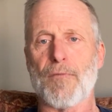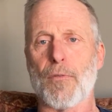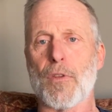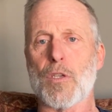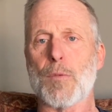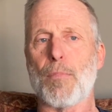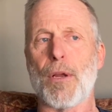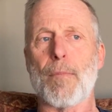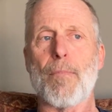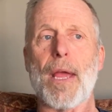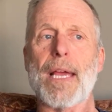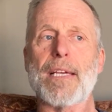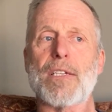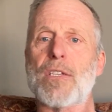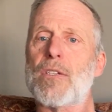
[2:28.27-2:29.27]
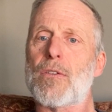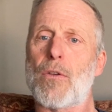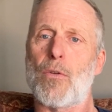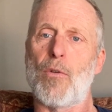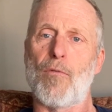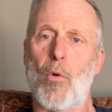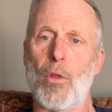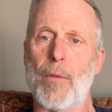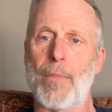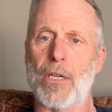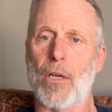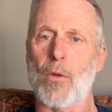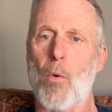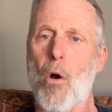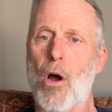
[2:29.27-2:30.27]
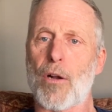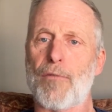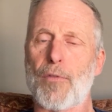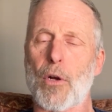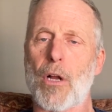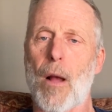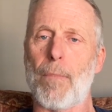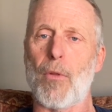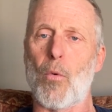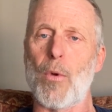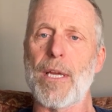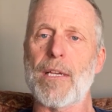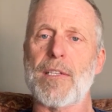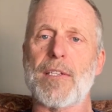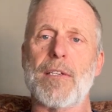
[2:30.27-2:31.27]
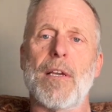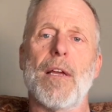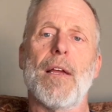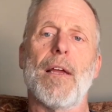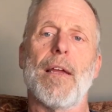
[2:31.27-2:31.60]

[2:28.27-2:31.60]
For the spring base, who've only been on the water for a couple of weeks,